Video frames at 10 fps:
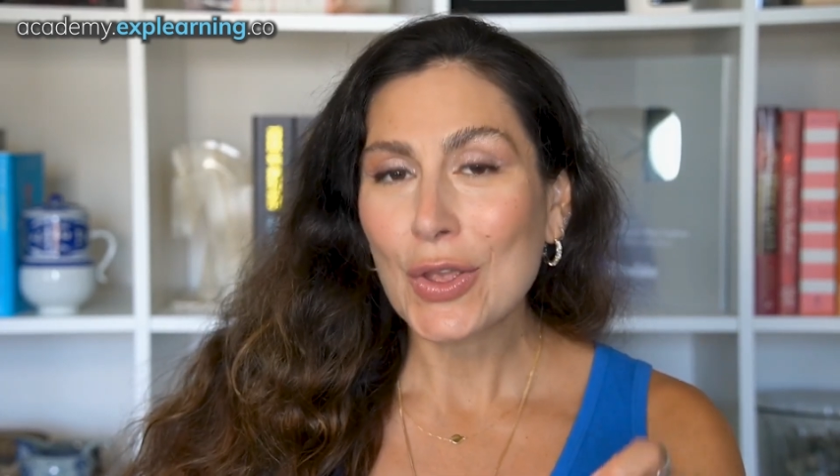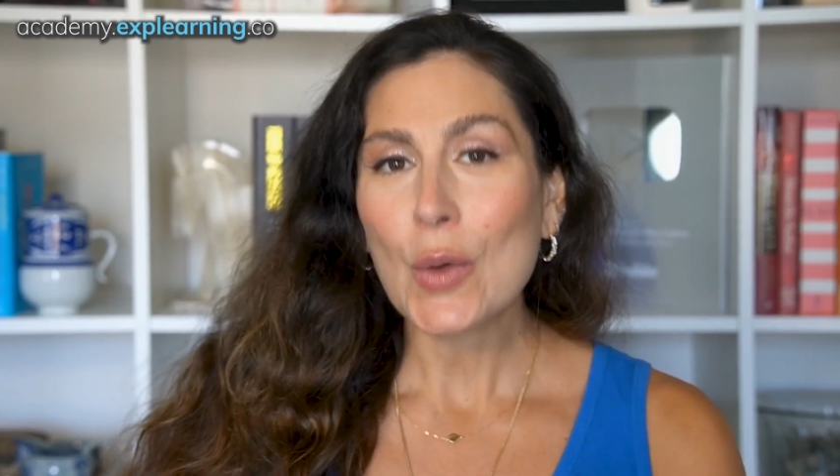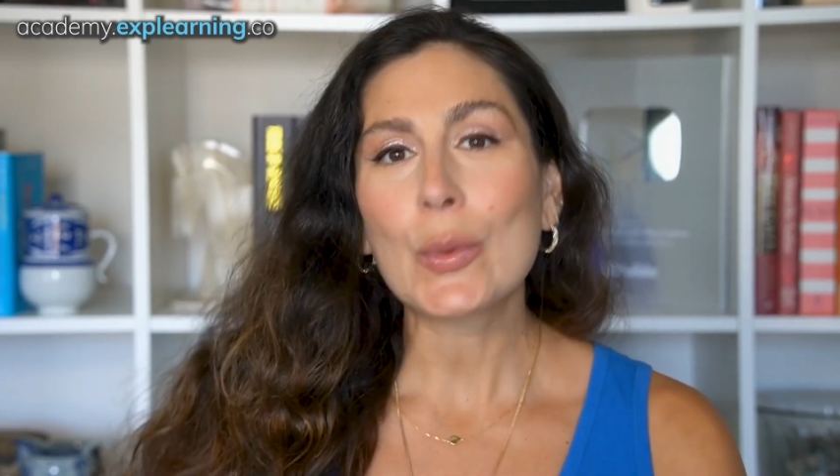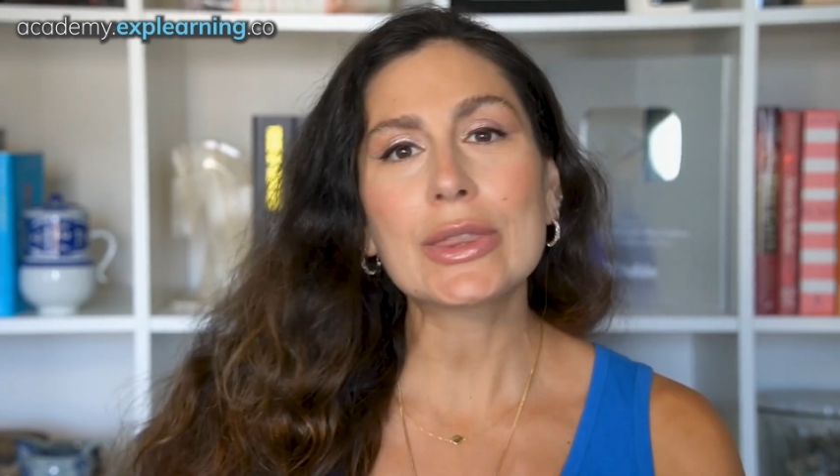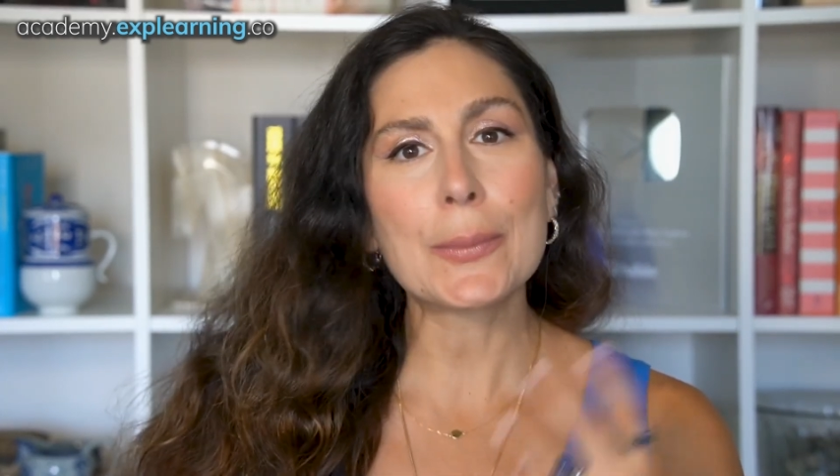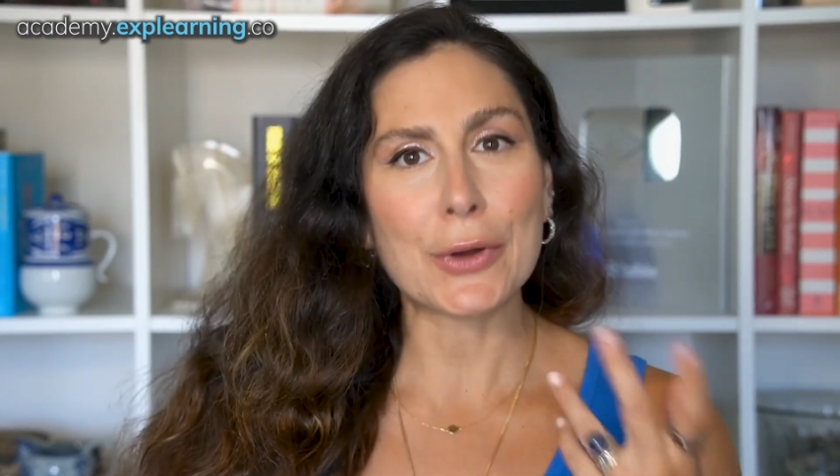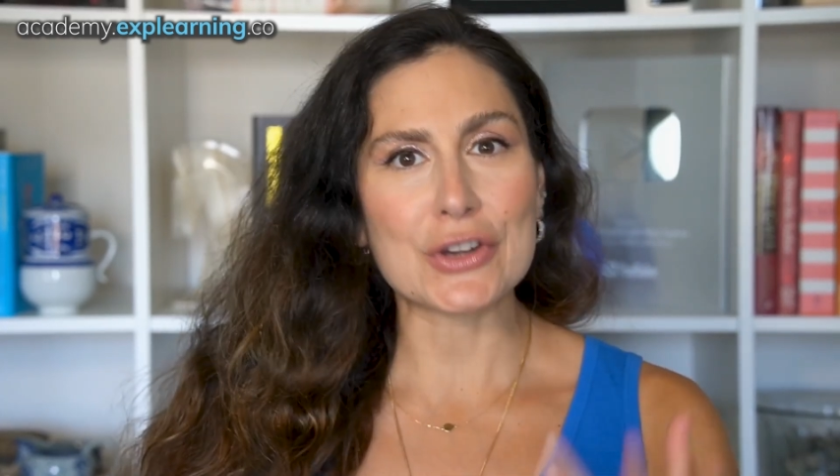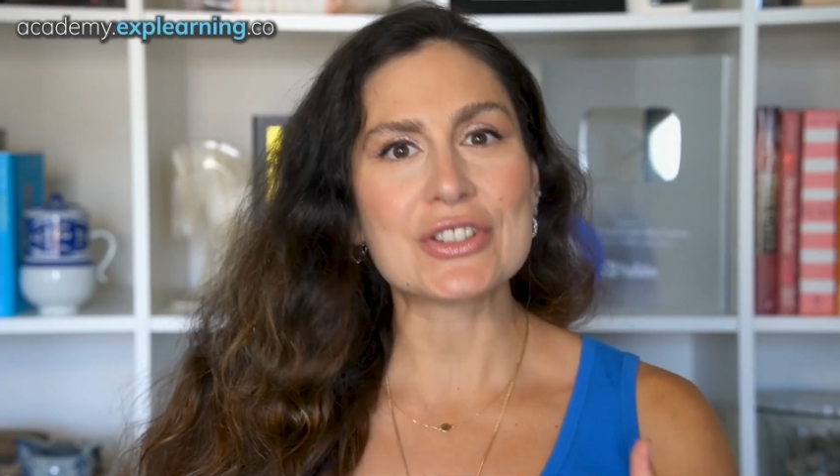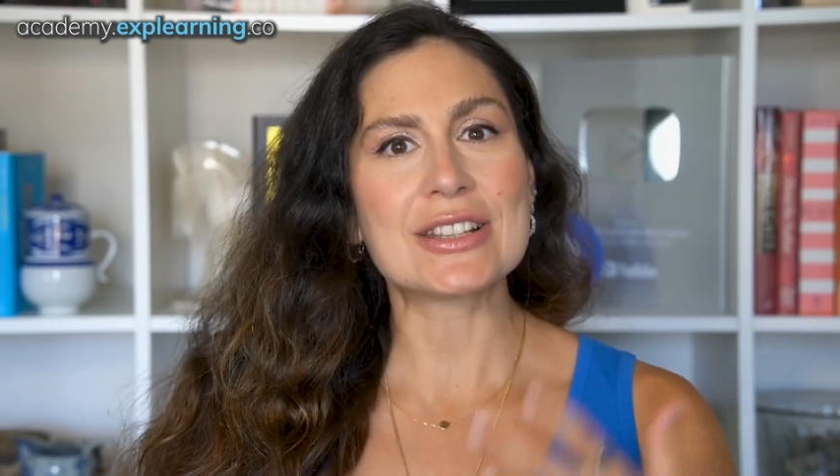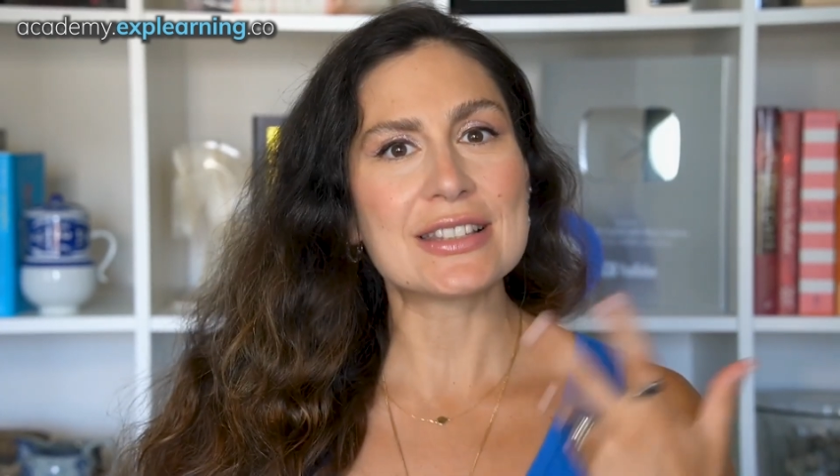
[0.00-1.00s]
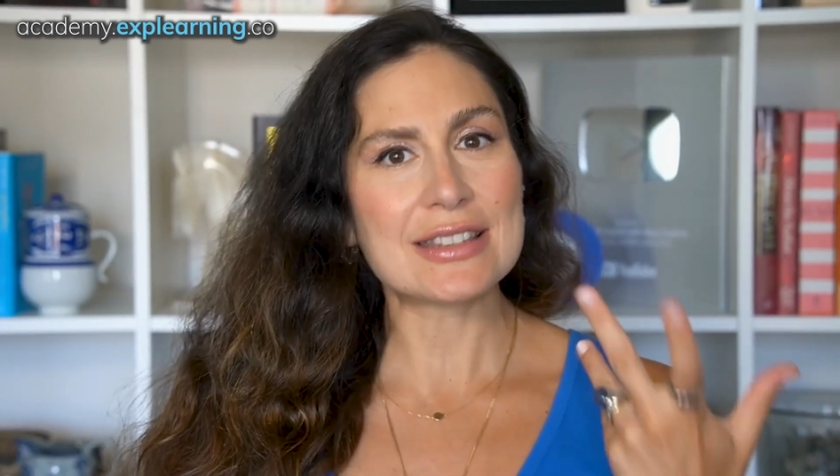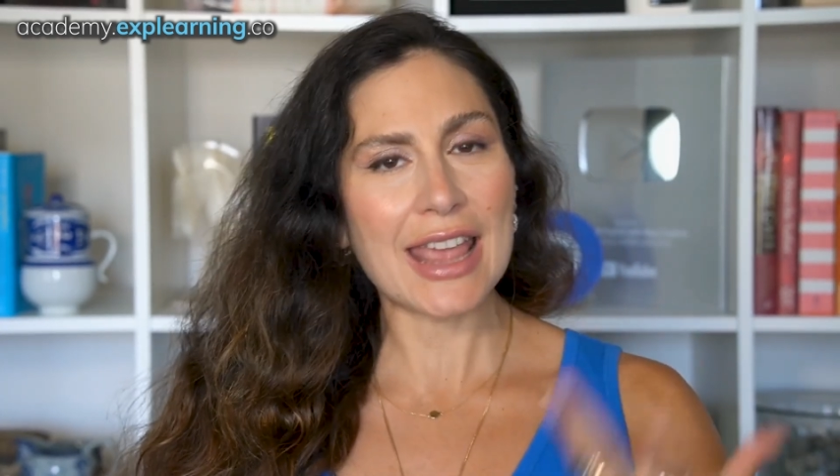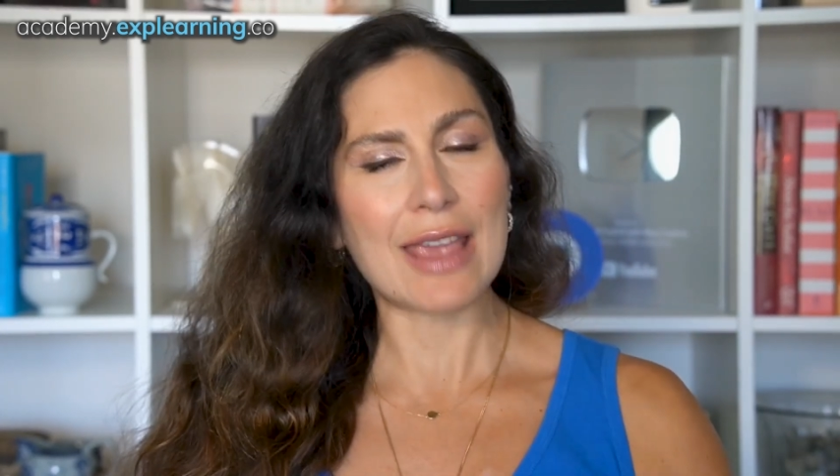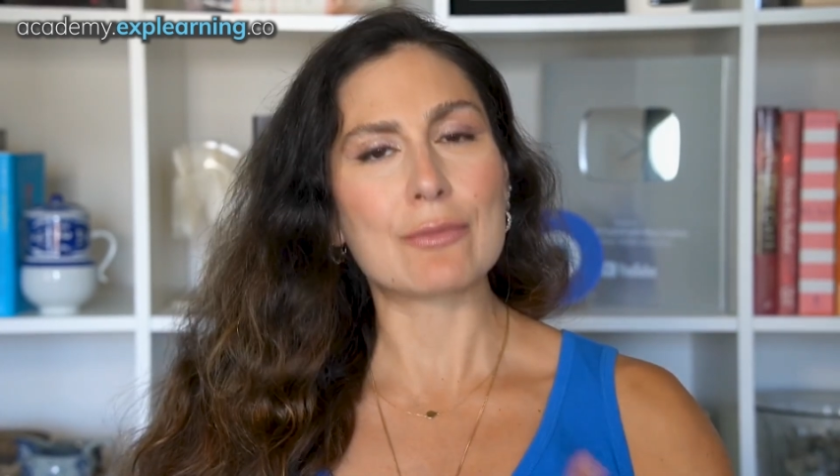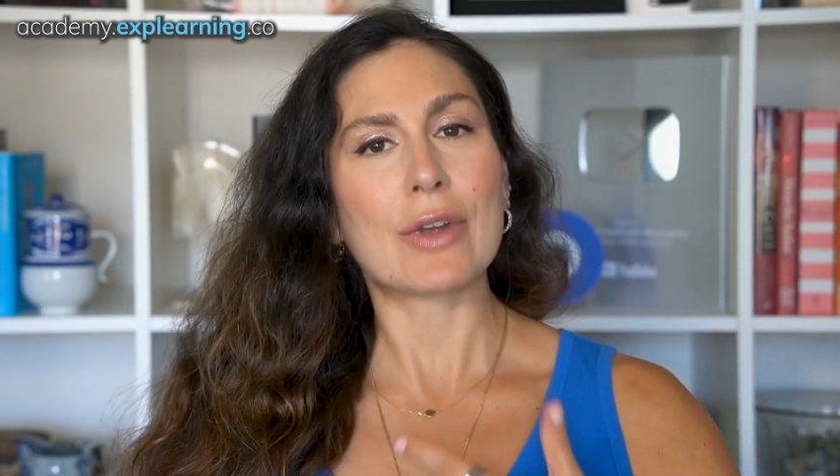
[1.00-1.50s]
with the person's
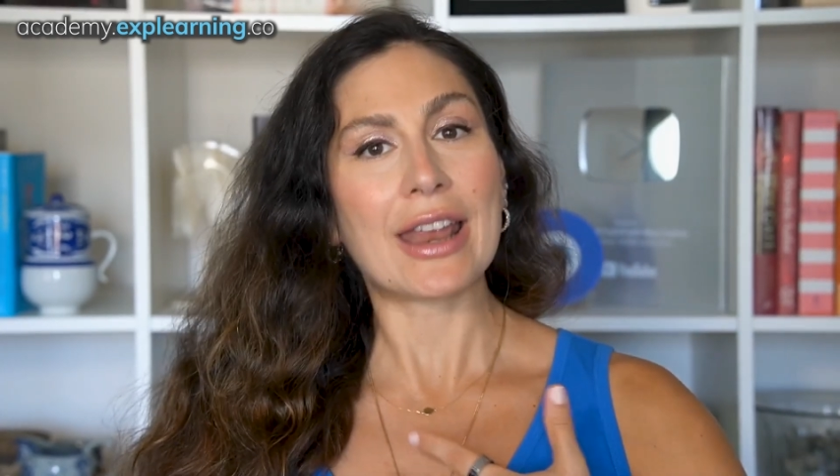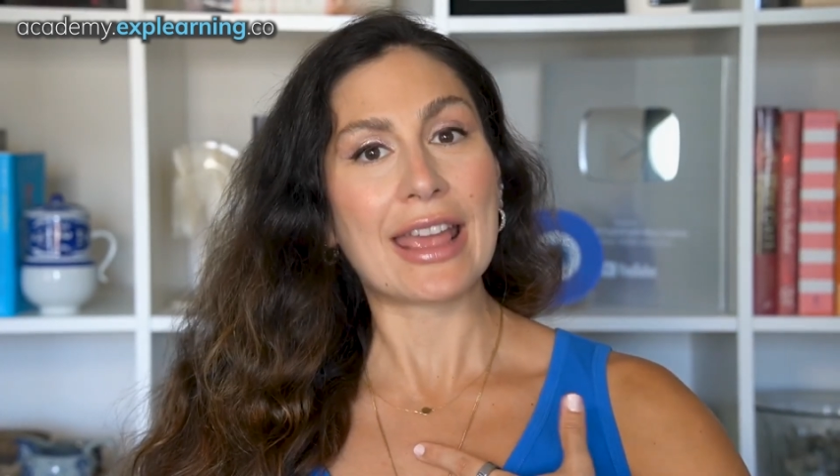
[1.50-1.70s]
name, right?